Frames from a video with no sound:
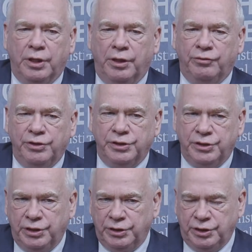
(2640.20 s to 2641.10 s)
countries, and
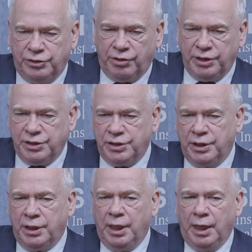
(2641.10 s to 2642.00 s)
she, she traces it,
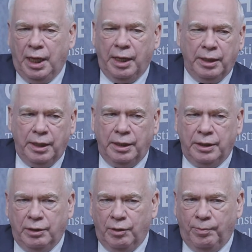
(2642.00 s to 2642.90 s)
and uh,
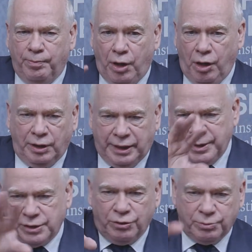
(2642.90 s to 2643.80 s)
partly,
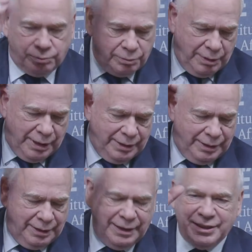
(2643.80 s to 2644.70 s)
this goes,
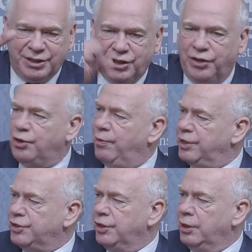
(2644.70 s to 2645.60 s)
leads into the other
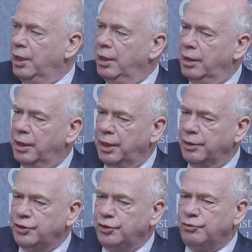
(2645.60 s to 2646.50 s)
question, uh,
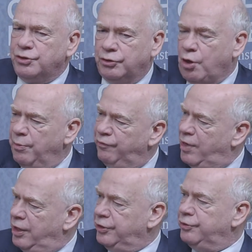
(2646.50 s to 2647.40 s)
due to common
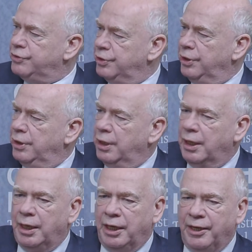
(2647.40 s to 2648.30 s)
values.
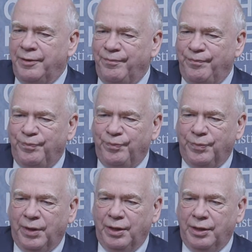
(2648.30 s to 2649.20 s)
Um,
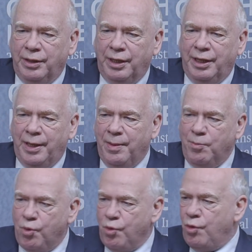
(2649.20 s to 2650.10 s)
uh, and the
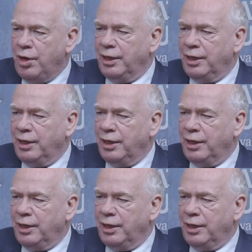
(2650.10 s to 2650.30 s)
more